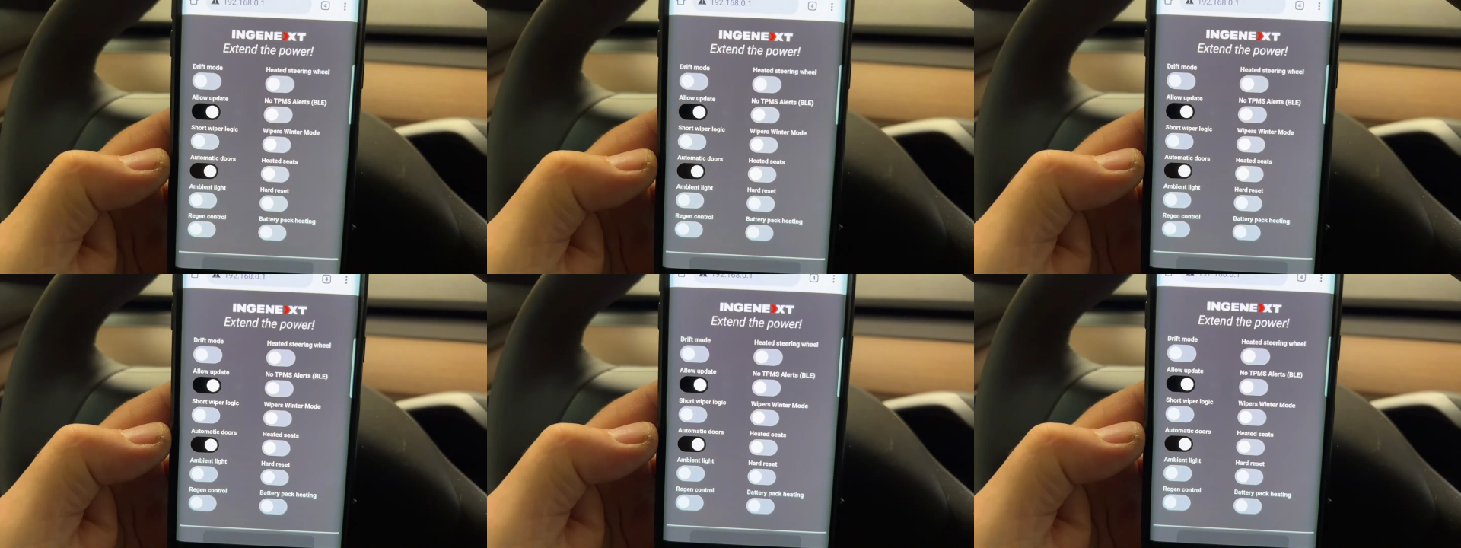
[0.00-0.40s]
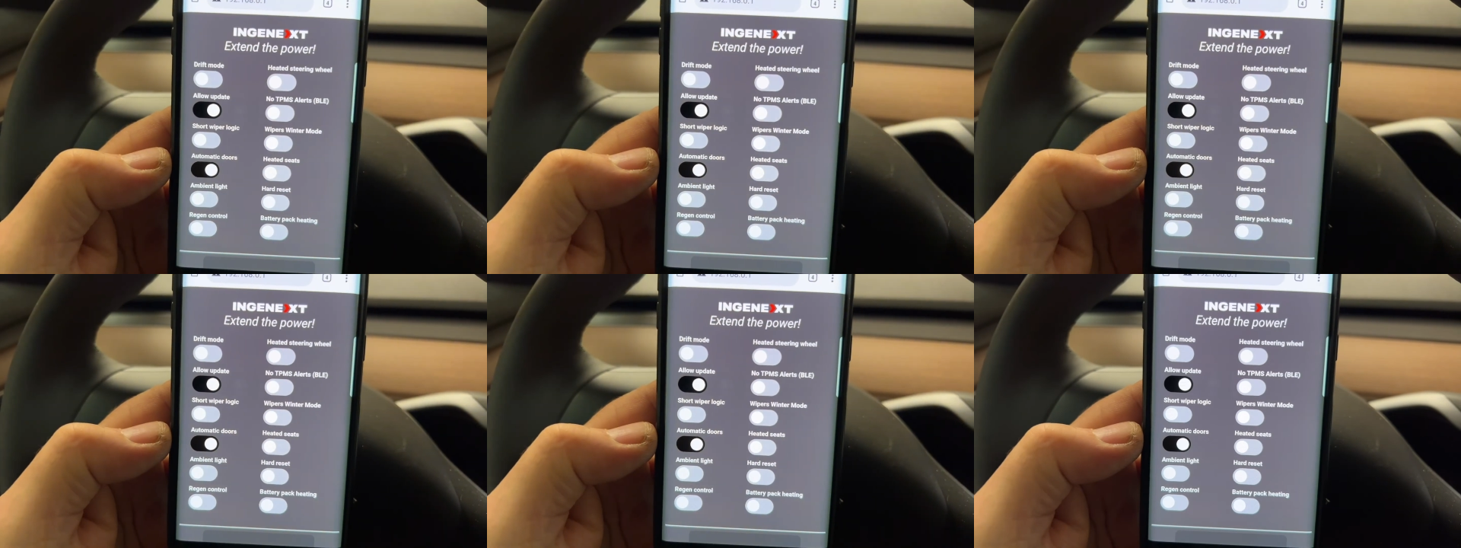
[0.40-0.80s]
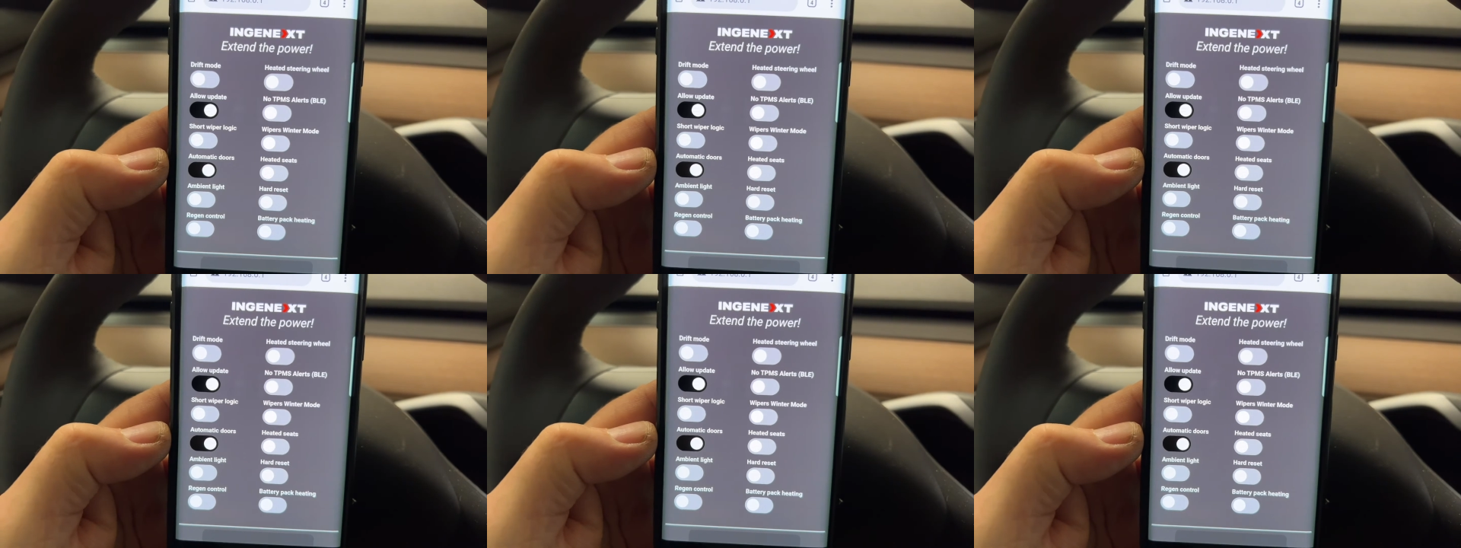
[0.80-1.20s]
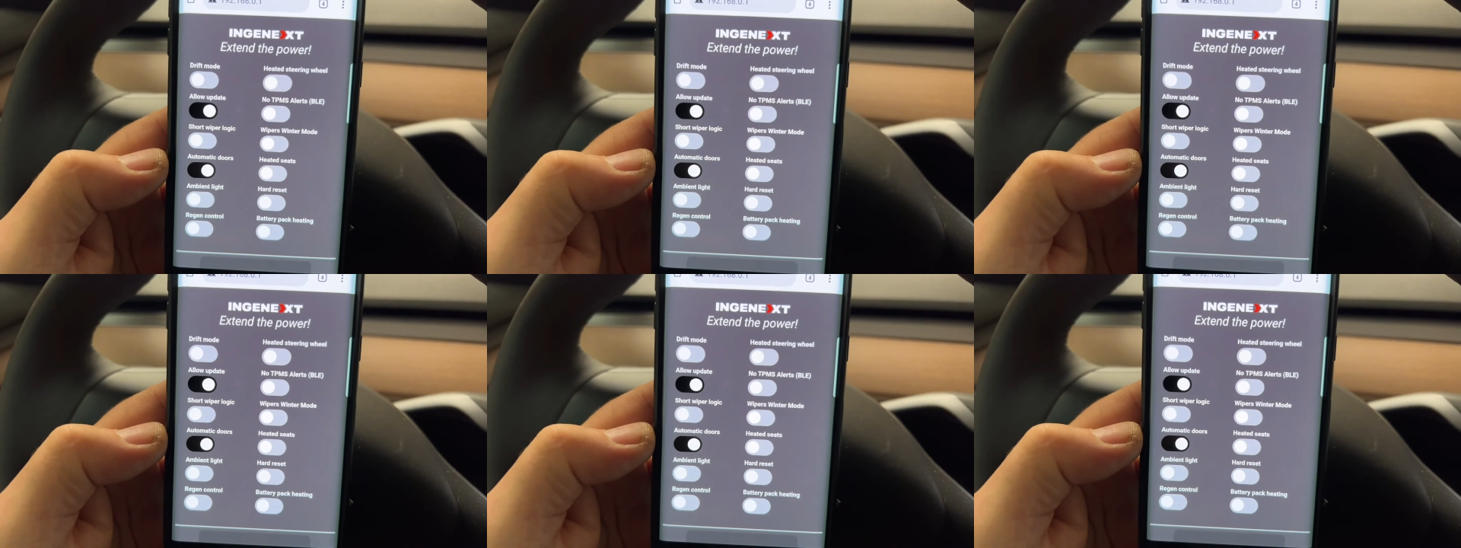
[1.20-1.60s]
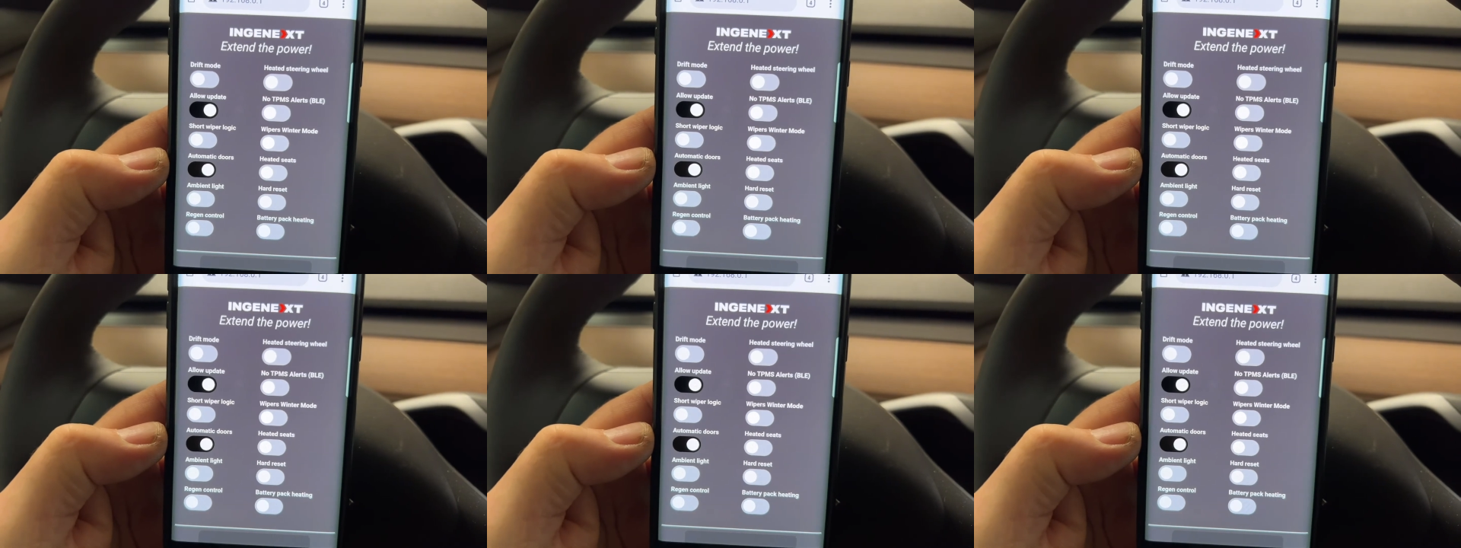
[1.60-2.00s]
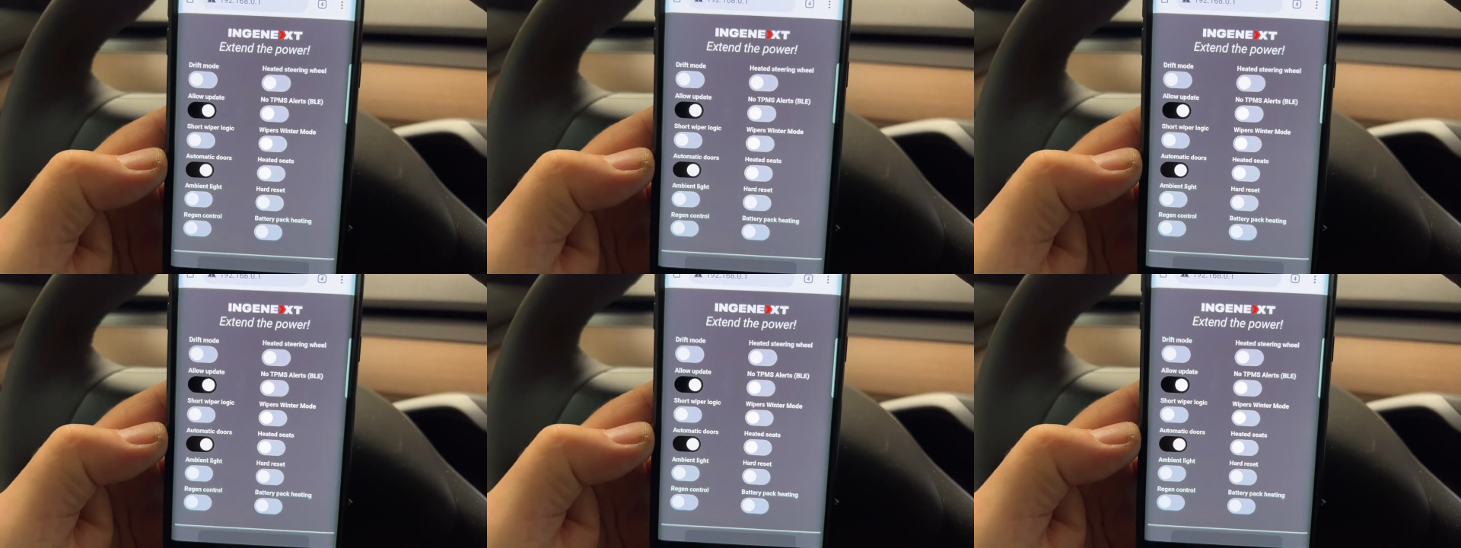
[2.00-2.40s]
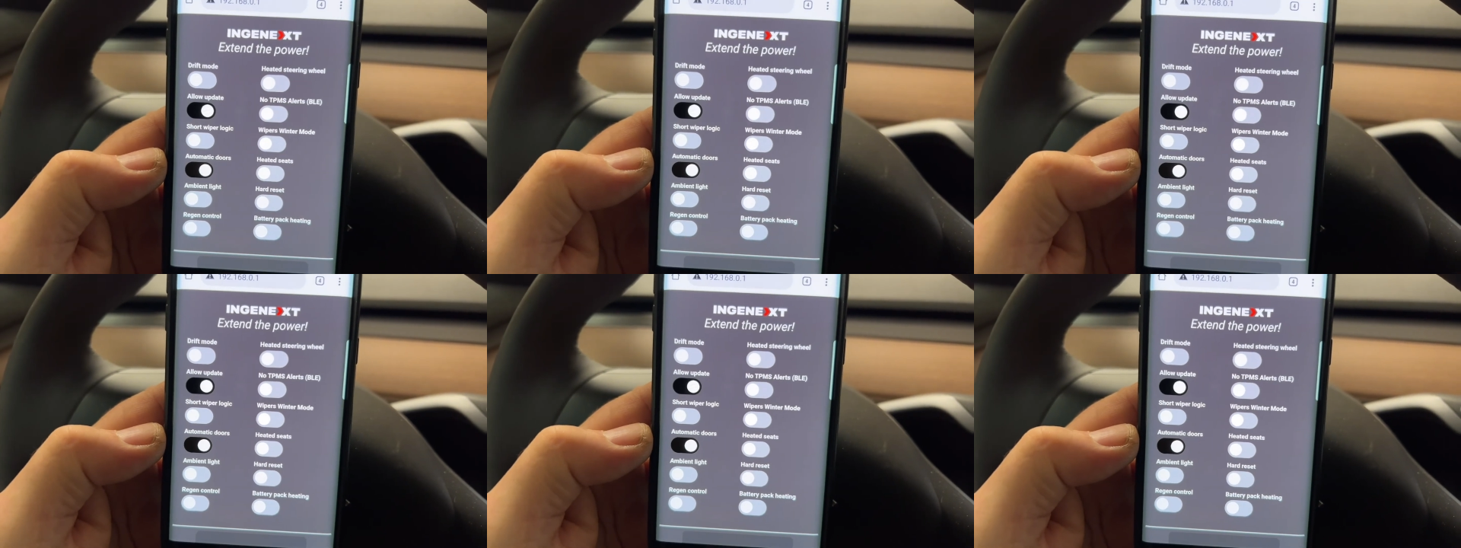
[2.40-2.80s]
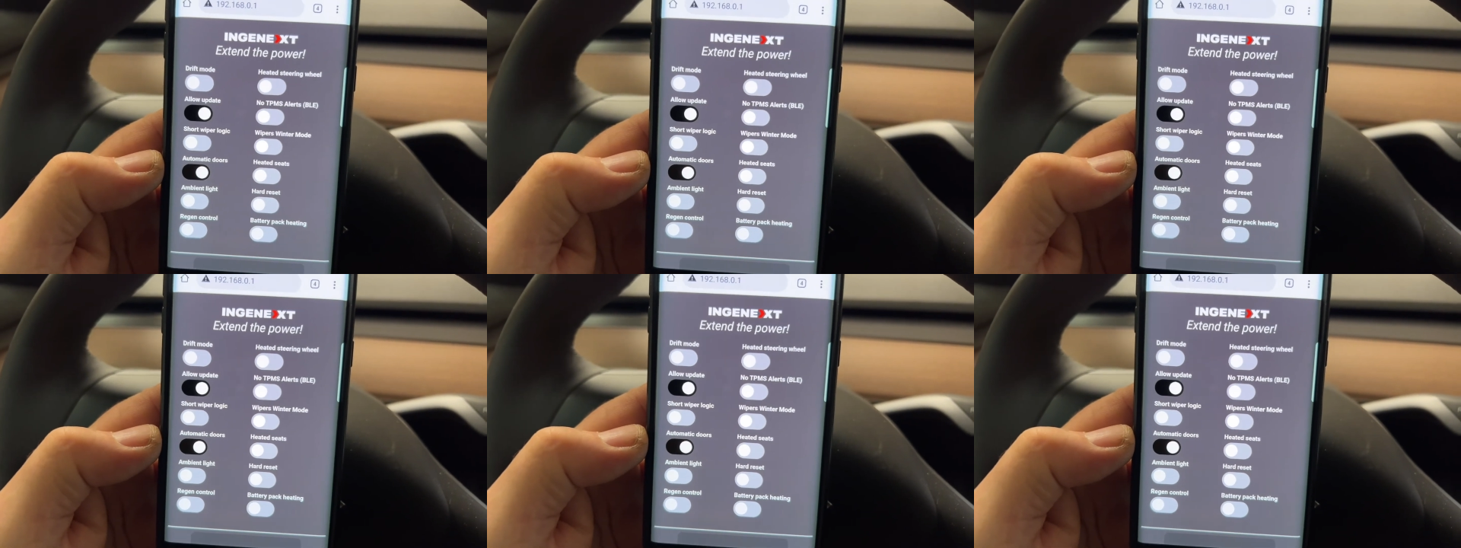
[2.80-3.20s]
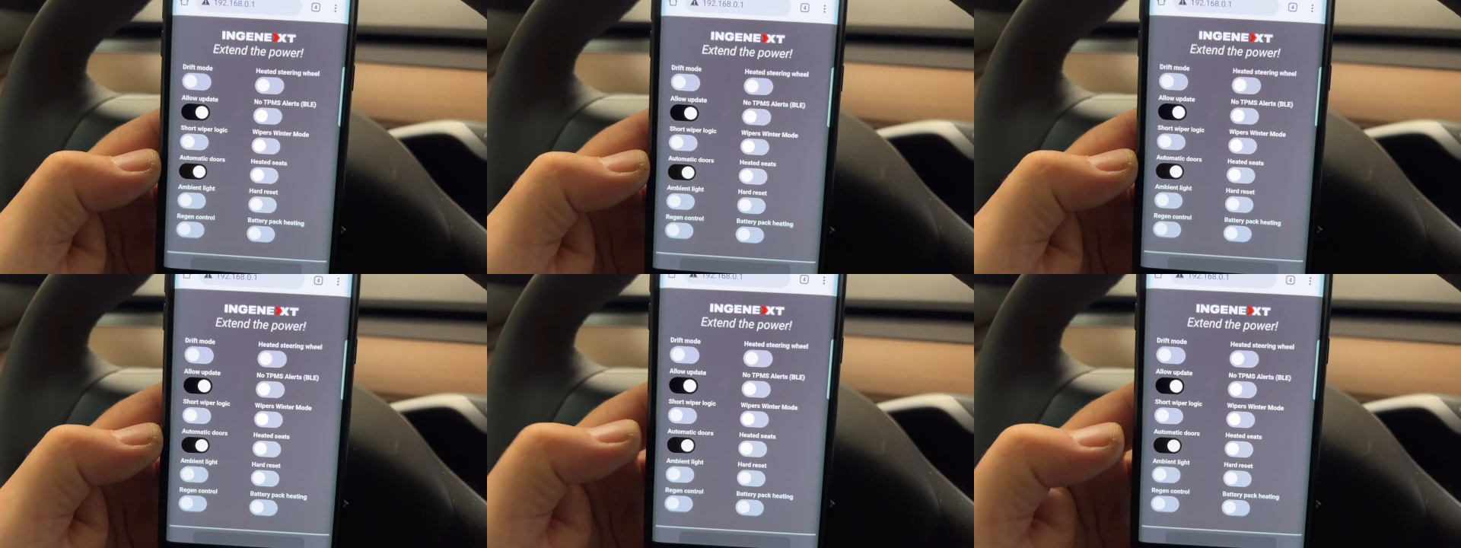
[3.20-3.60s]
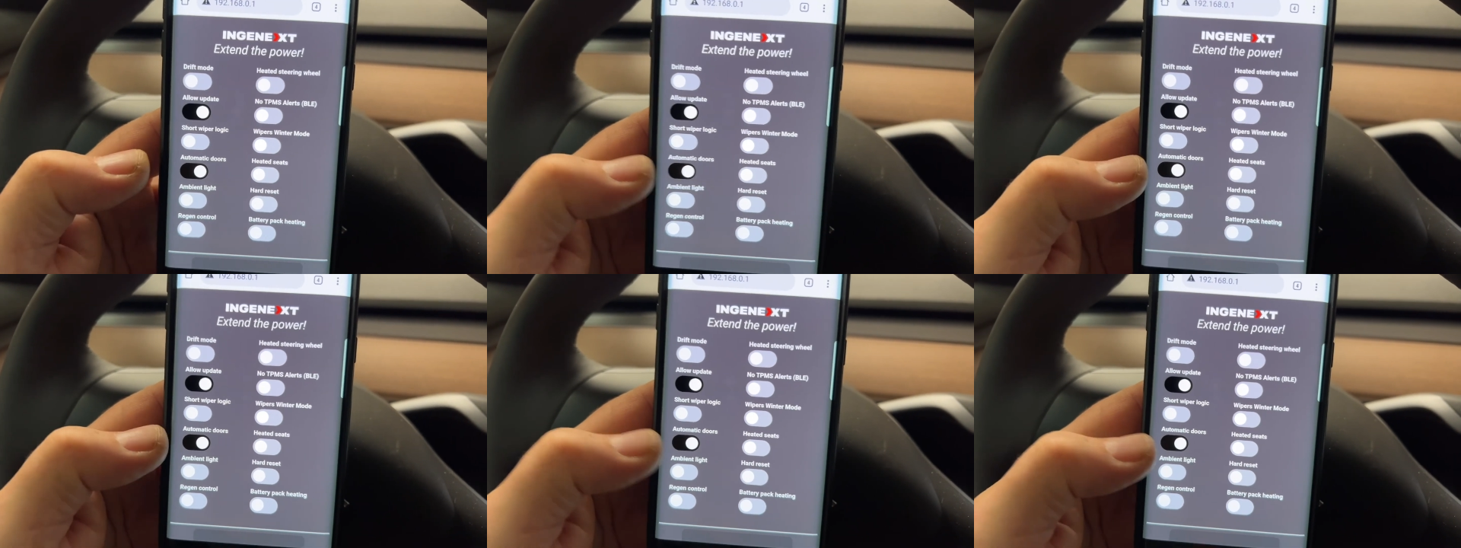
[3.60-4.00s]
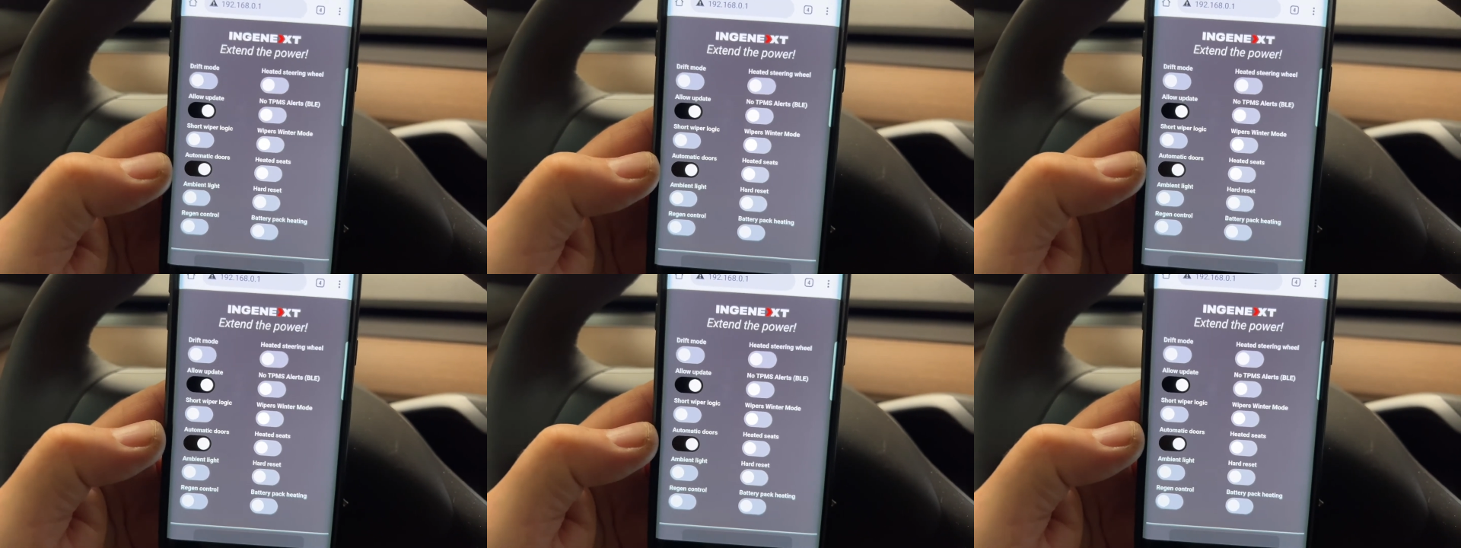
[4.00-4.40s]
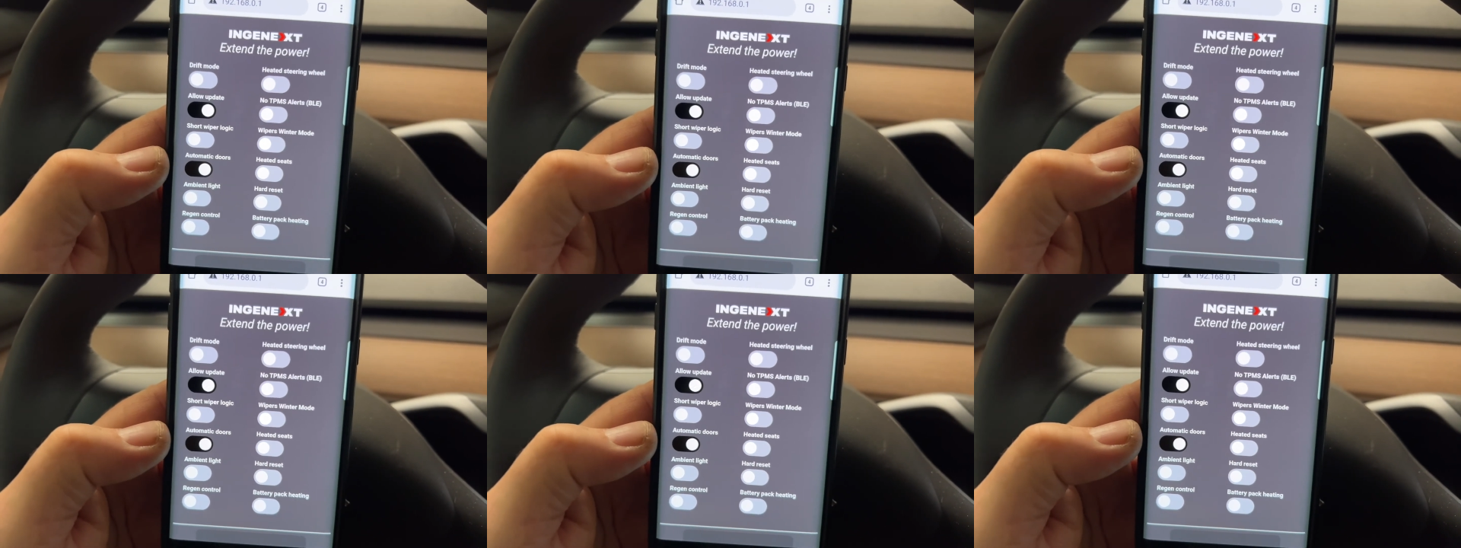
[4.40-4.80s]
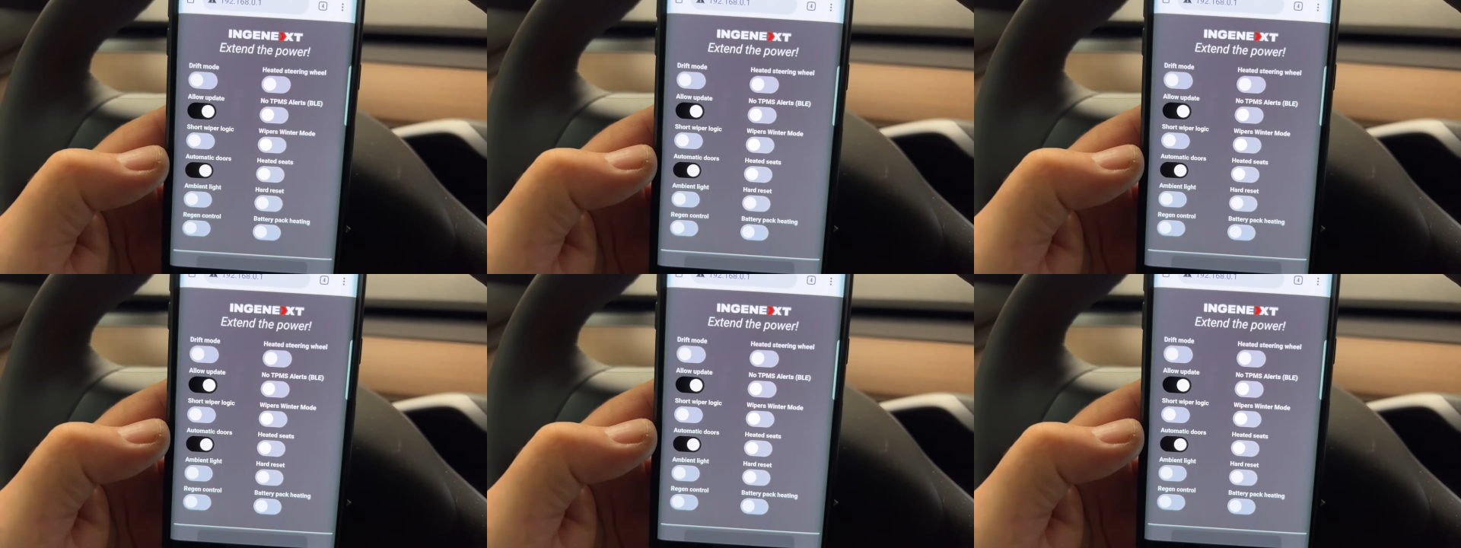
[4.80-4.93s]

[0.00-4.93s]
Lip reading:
Nobody's mouth can be seen.